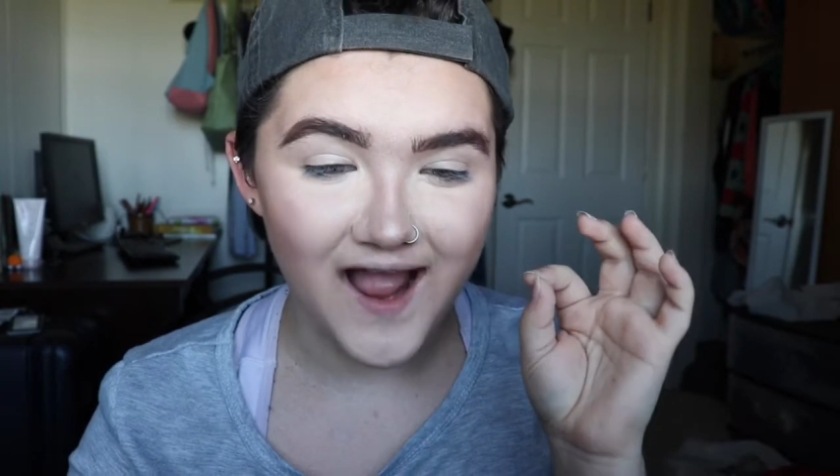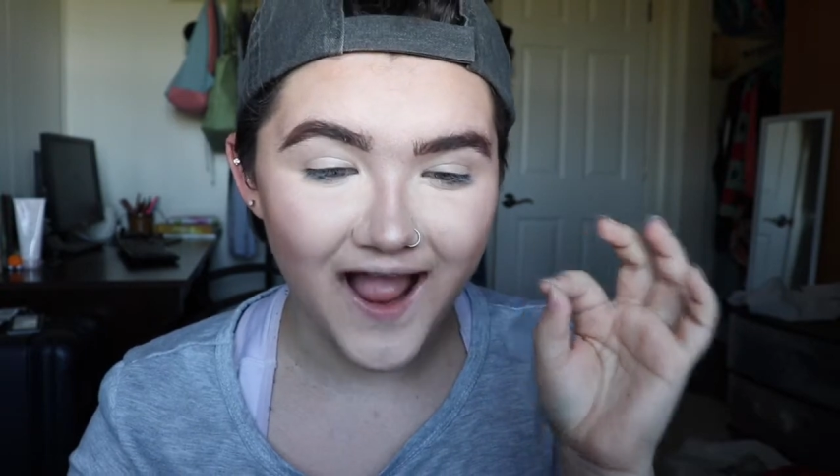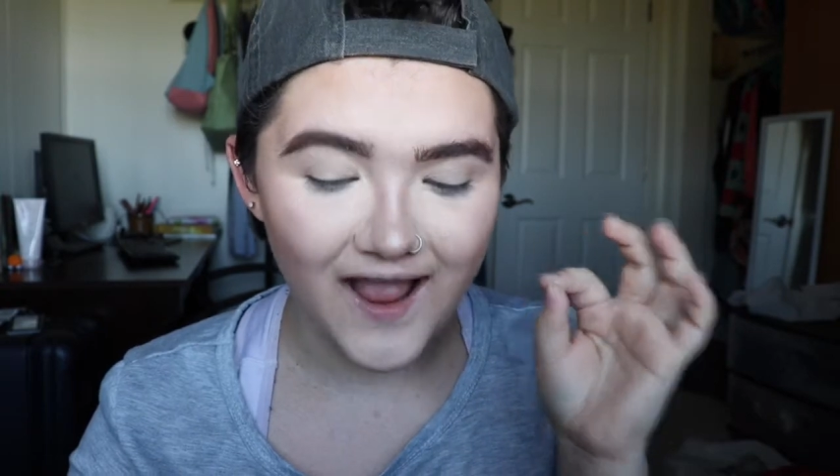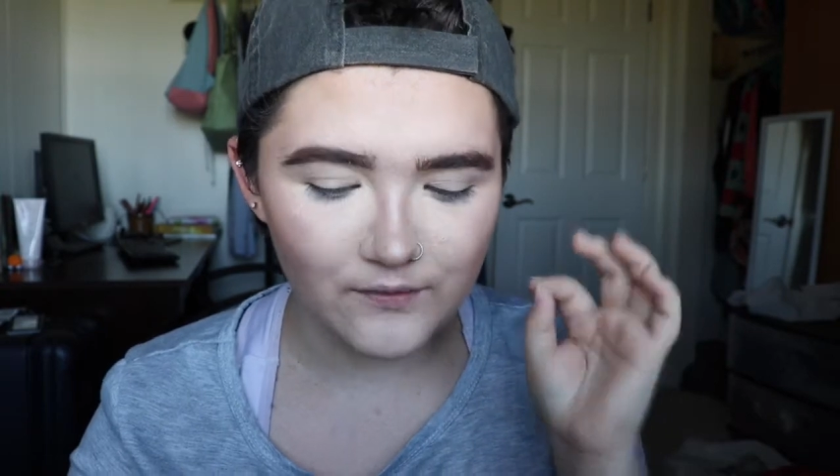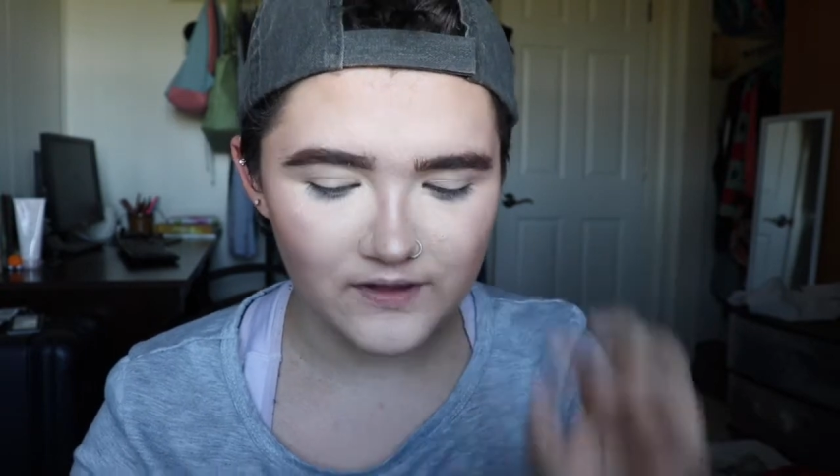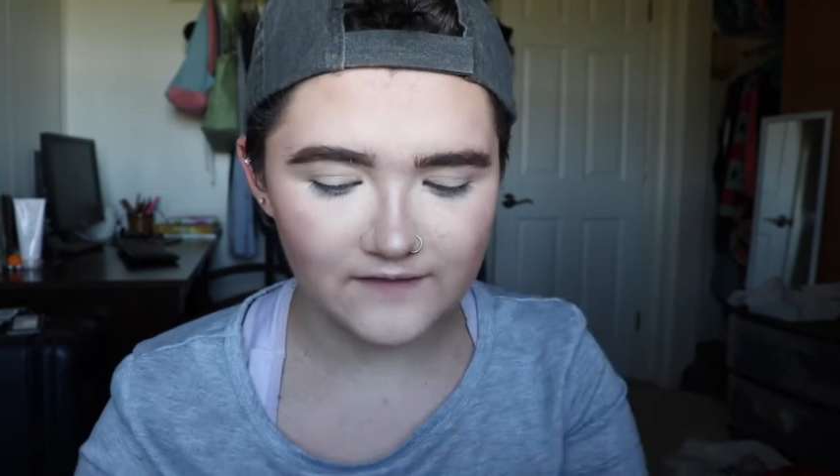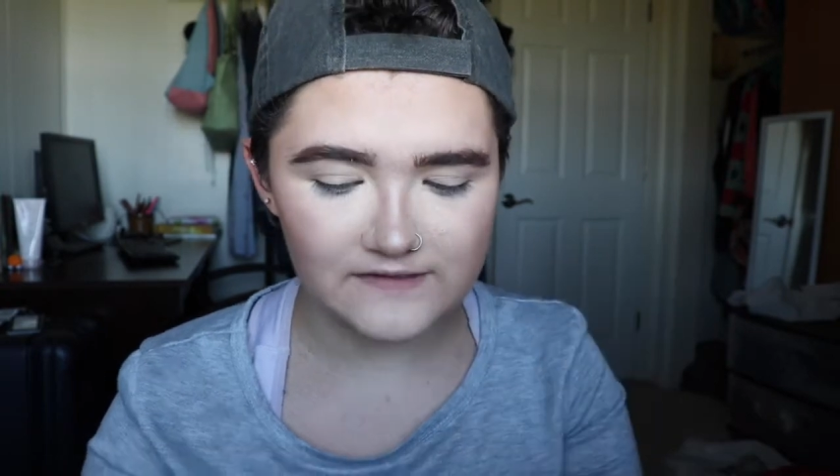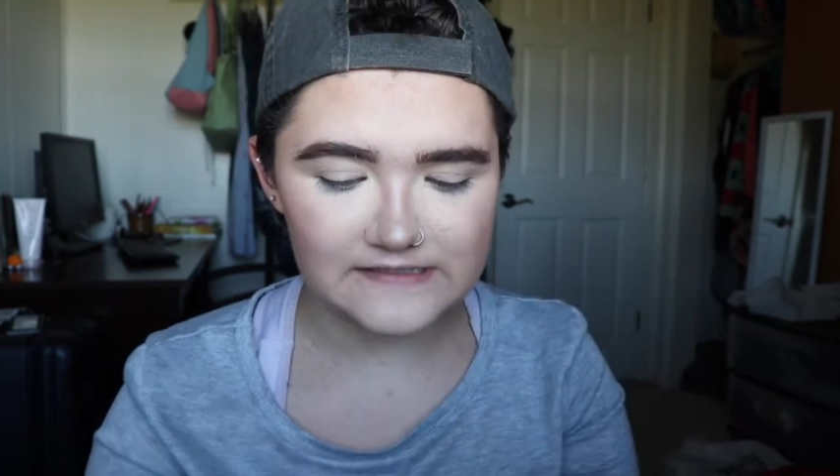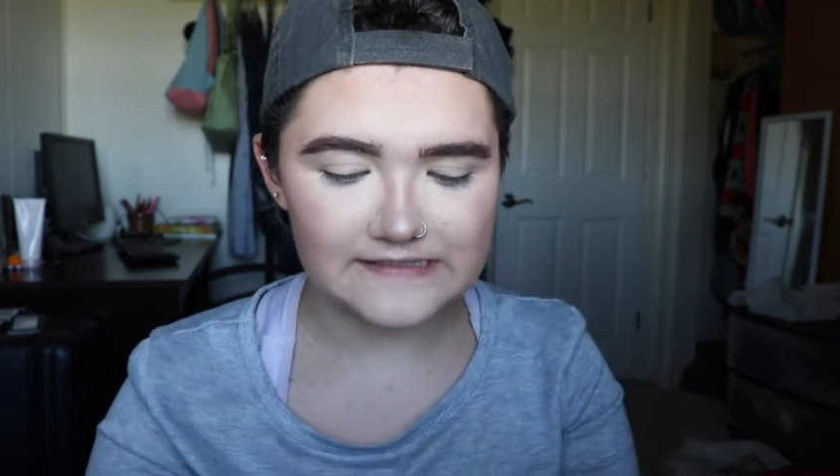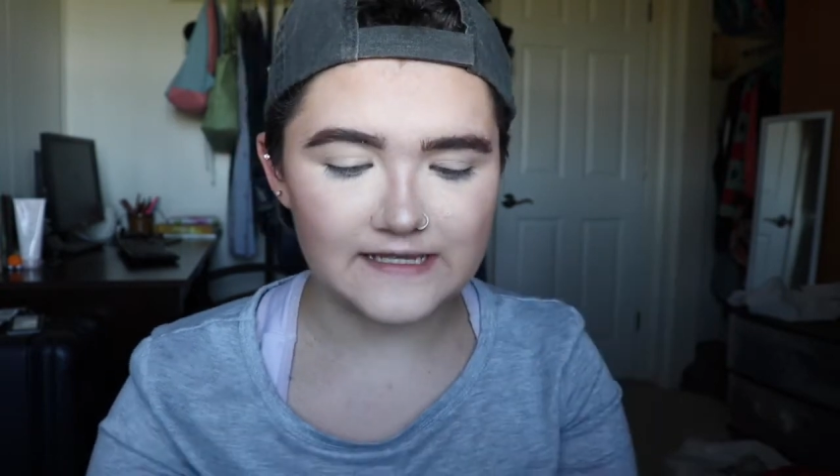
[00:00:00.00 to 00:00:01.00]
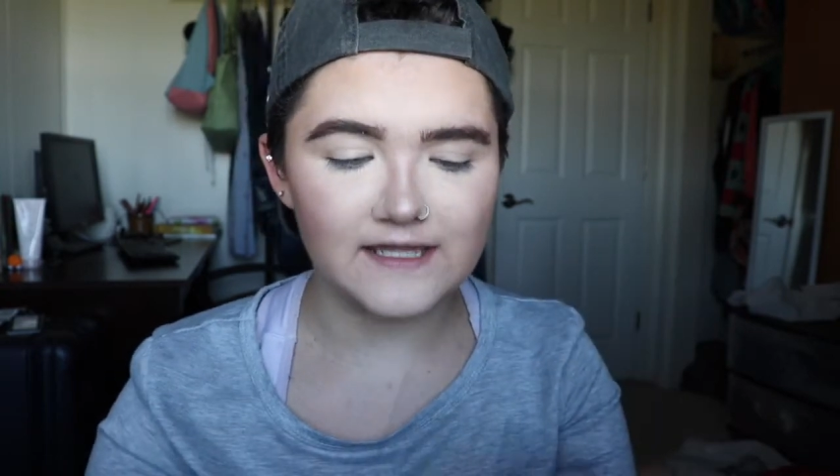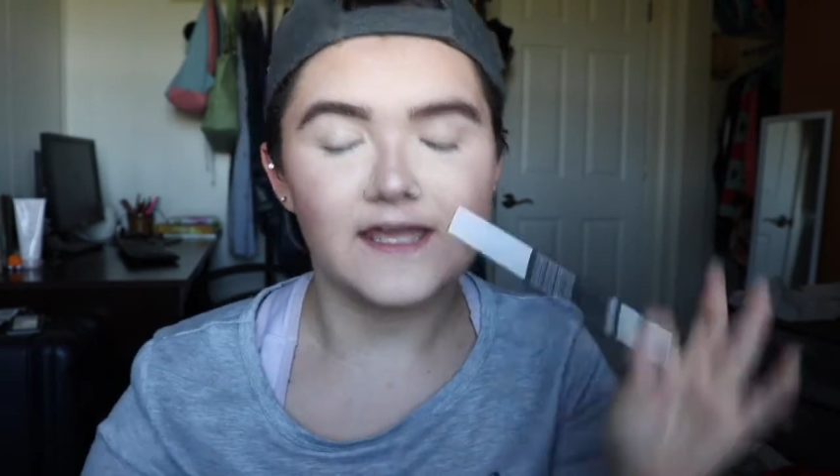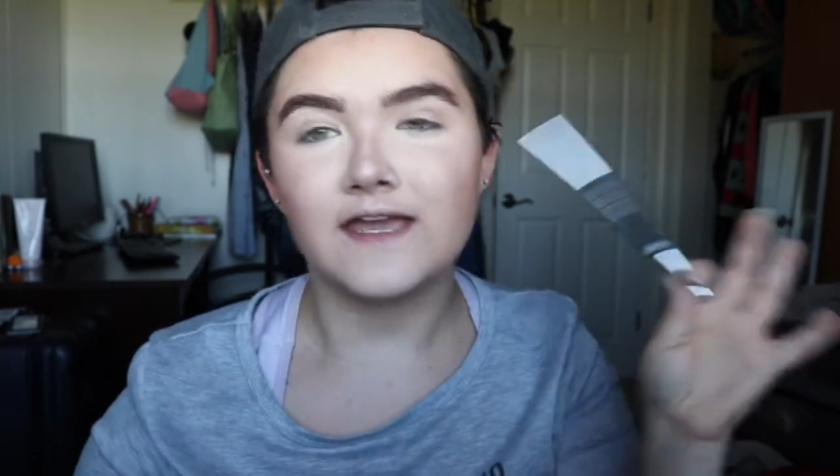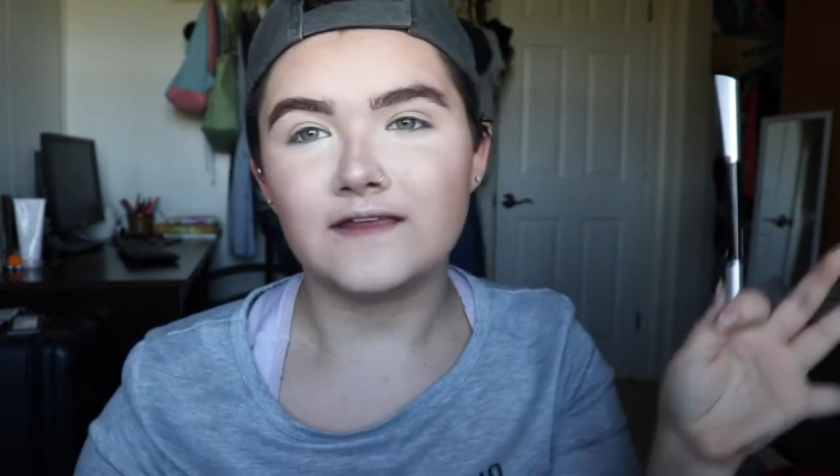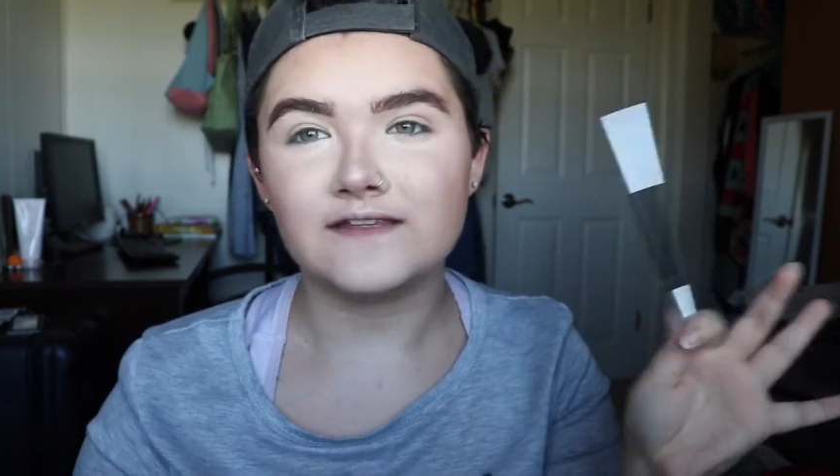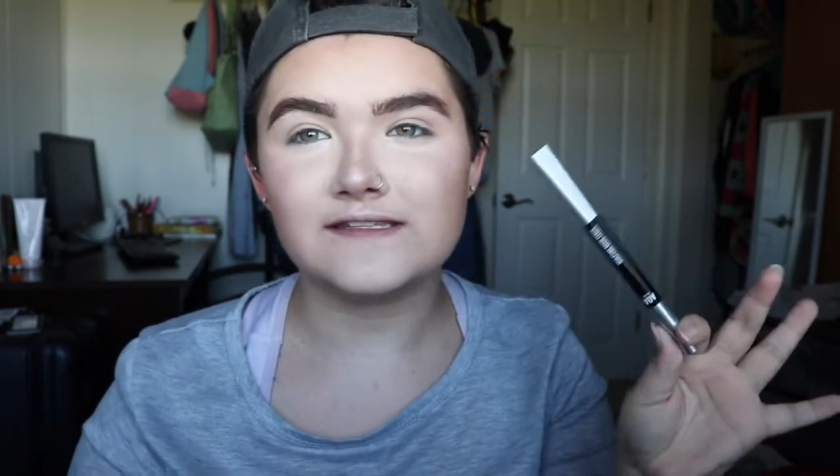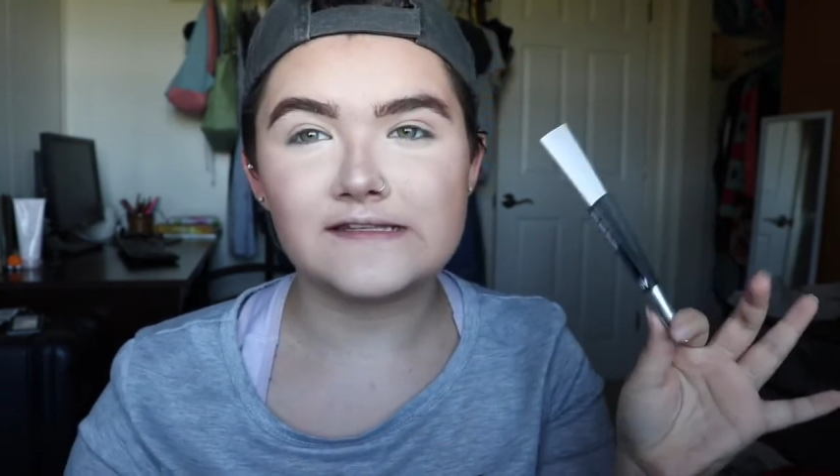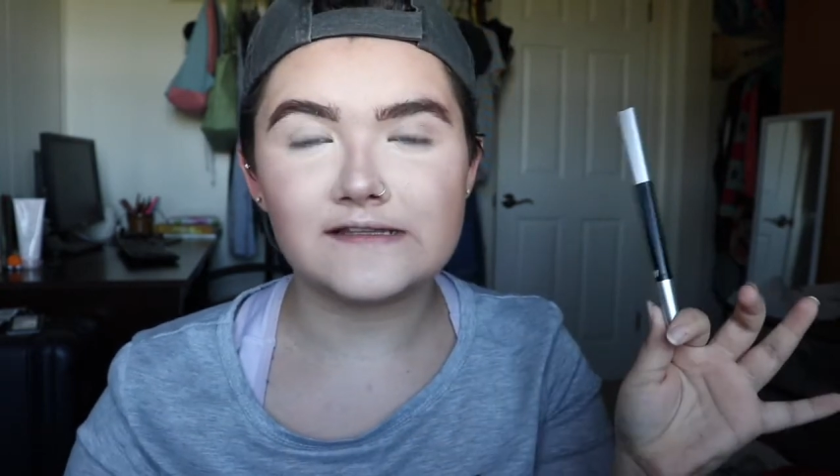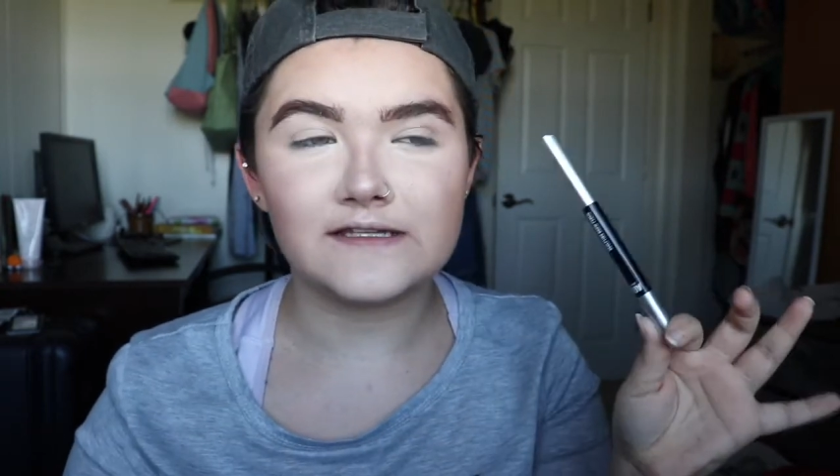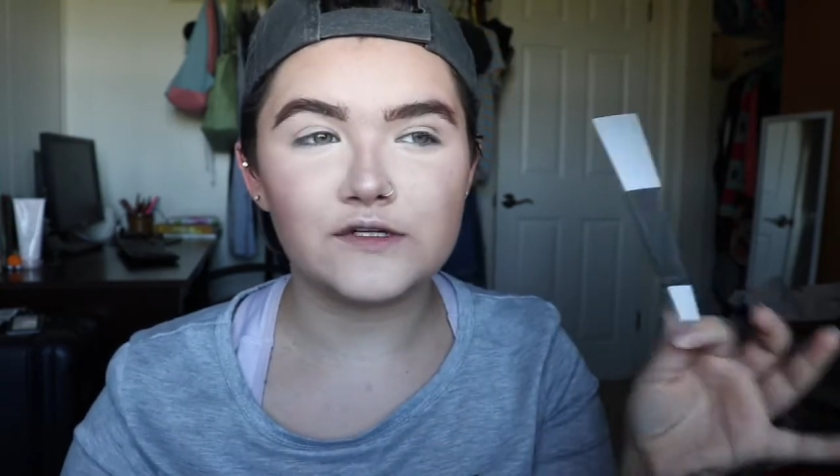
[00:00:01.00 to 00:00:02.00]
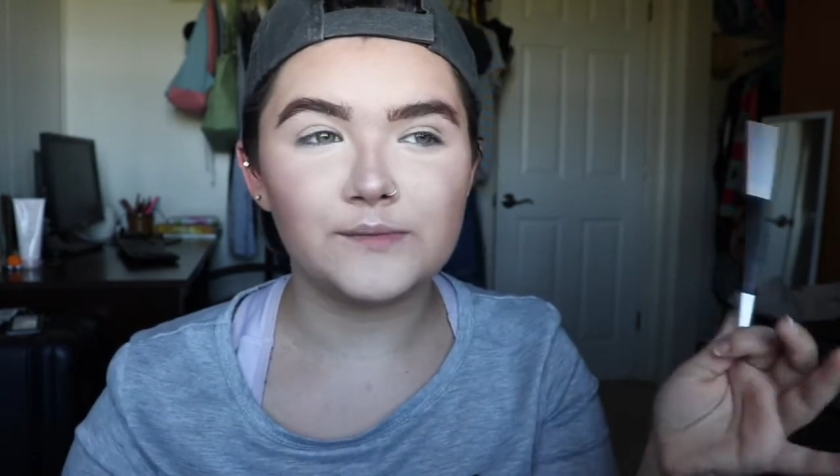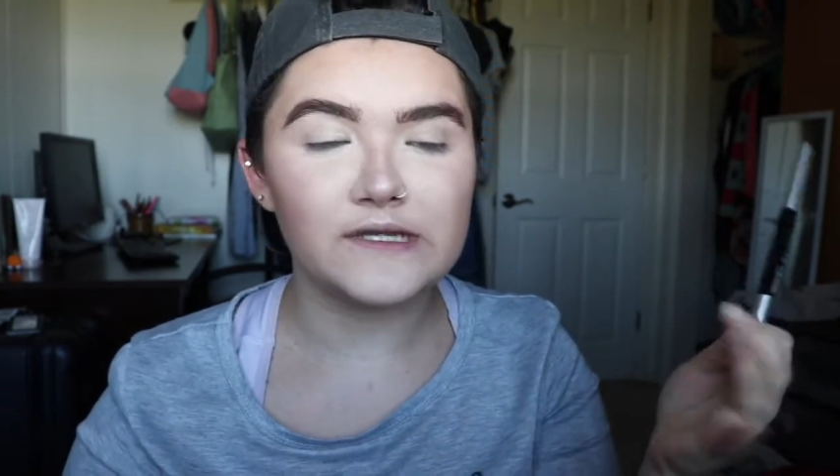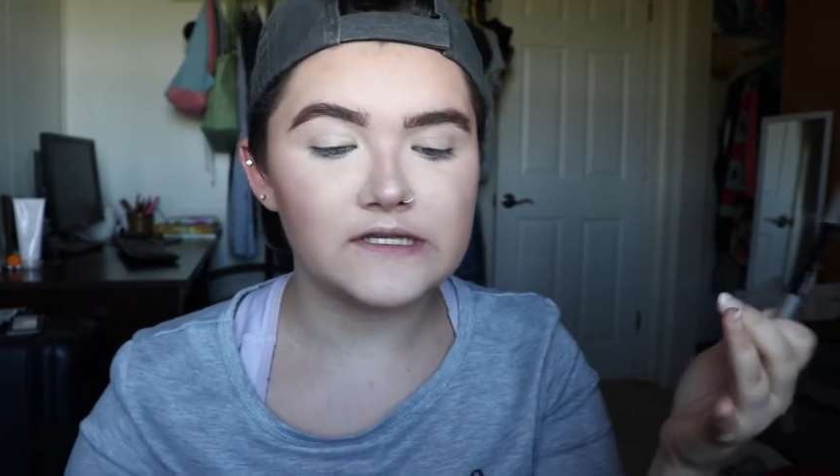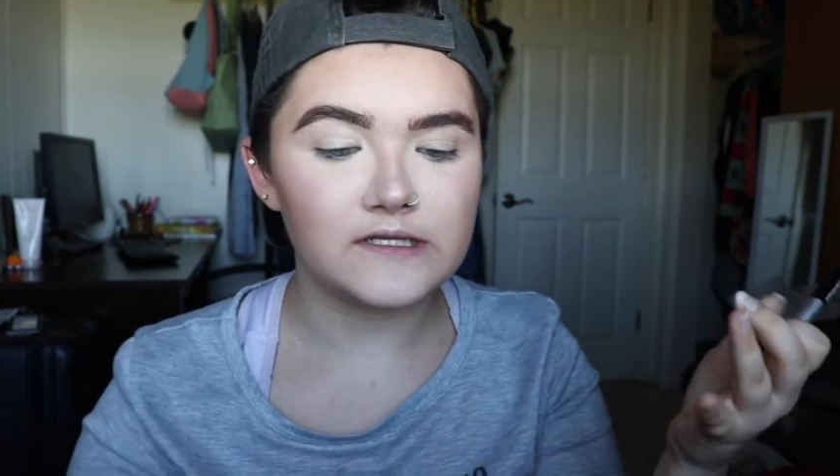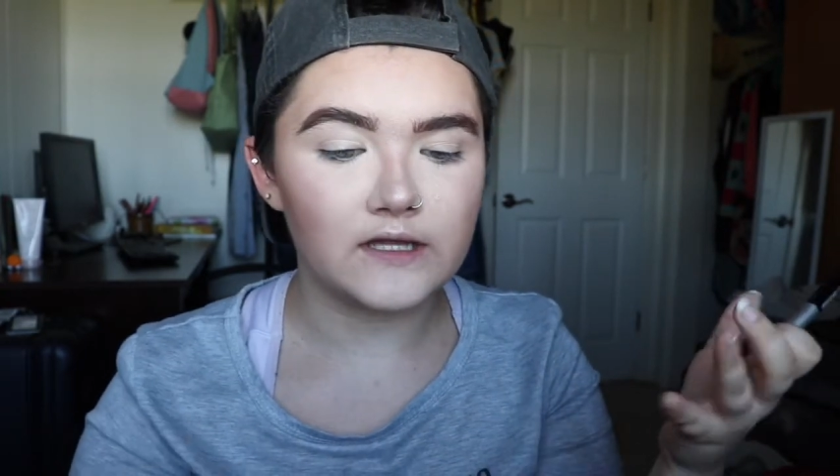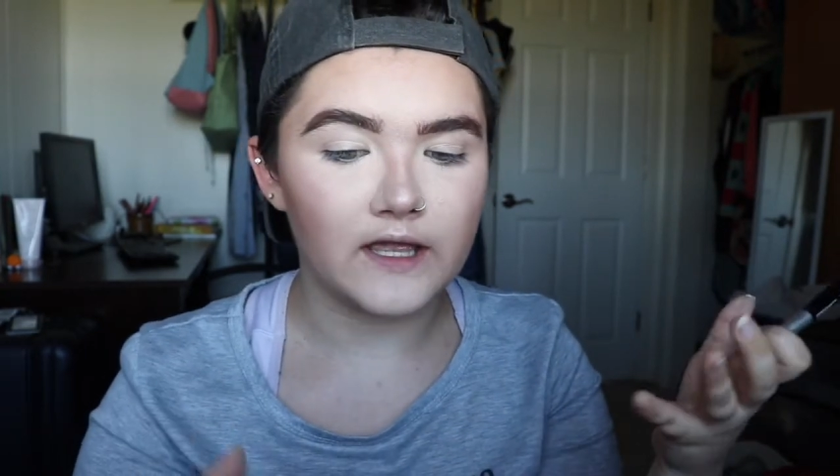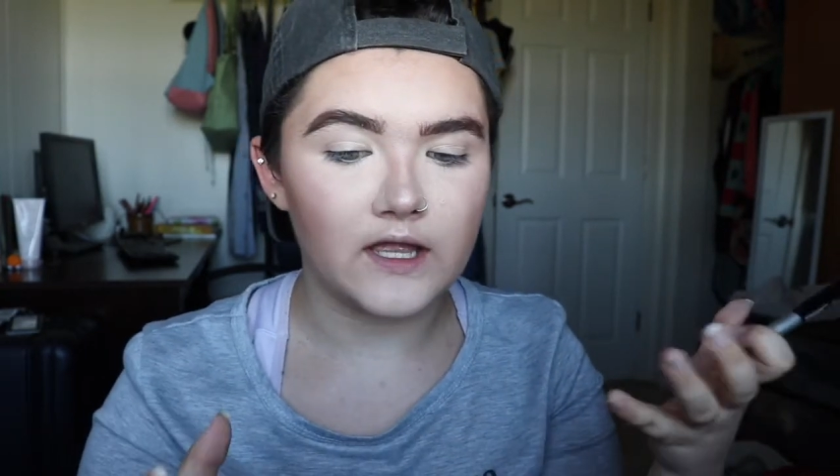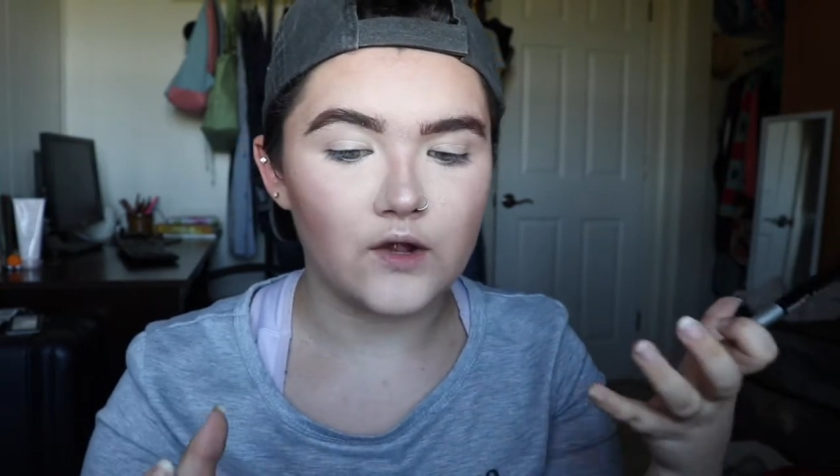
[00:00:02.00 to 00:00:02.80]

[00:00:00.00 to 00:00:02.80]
I will have to say this is a little bit like